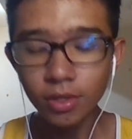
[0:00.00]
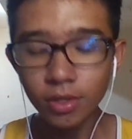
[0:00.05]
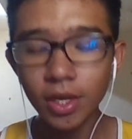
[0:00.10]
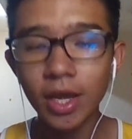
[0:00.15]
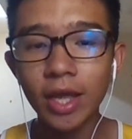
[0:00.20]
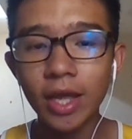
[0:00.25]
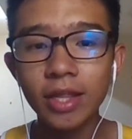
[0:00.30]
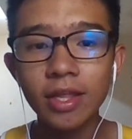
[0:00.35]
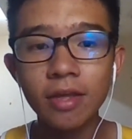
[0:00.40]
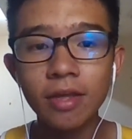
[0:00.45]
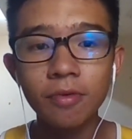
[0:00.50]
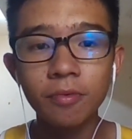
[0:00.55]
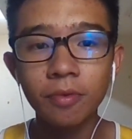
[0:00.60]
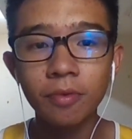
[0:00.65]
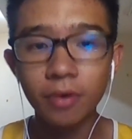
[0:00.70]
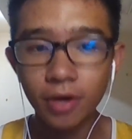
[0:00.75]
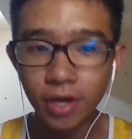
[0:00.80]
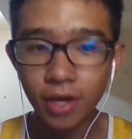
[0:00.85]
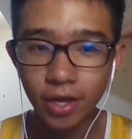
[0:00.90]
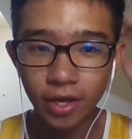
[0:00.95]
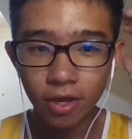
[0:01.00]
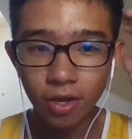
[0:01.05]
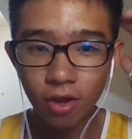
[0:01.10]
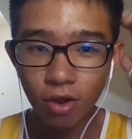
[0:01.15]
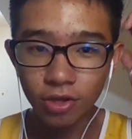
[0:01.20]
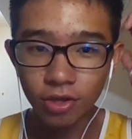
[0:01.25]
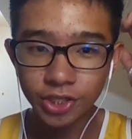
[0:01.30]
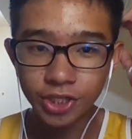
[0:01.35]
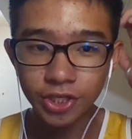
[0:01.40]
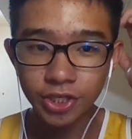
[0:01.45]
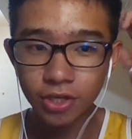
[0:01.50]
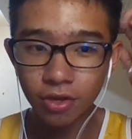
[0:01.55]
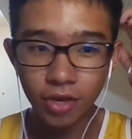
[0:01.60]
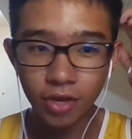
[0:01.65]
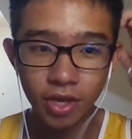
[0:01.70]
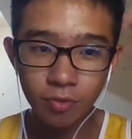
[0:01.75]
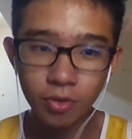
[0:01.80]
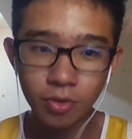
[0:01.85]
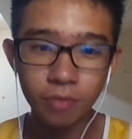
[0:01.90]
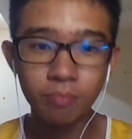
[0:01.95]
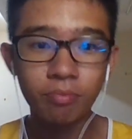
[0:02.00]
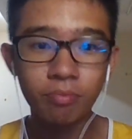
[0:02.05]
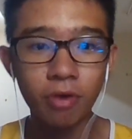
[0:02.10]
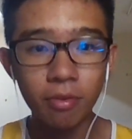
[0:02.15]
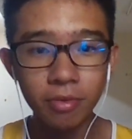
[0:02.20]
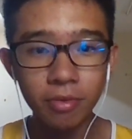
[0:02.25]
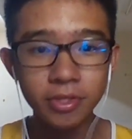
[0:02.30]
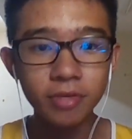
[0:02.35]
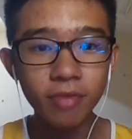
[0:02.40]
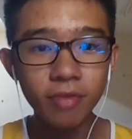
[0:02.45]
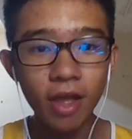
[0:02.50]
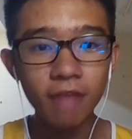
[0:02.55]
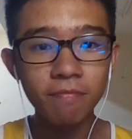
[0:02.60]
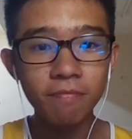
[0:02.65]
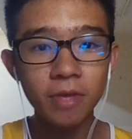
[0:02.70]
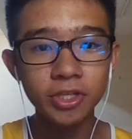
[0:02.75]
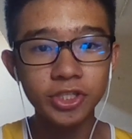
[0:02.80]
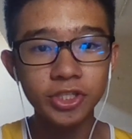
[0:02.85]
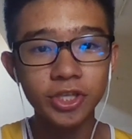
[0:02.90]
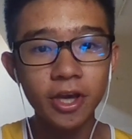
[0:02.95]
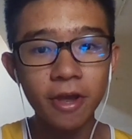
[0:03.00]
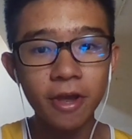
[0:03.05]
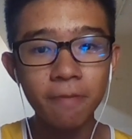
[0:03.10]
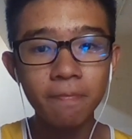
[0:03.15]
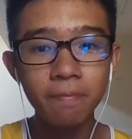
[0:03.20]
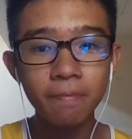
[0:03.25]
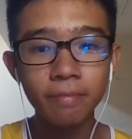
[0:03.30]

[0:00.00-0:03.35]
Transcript: And then we're like, oh shit, okay, we probably don't have much time.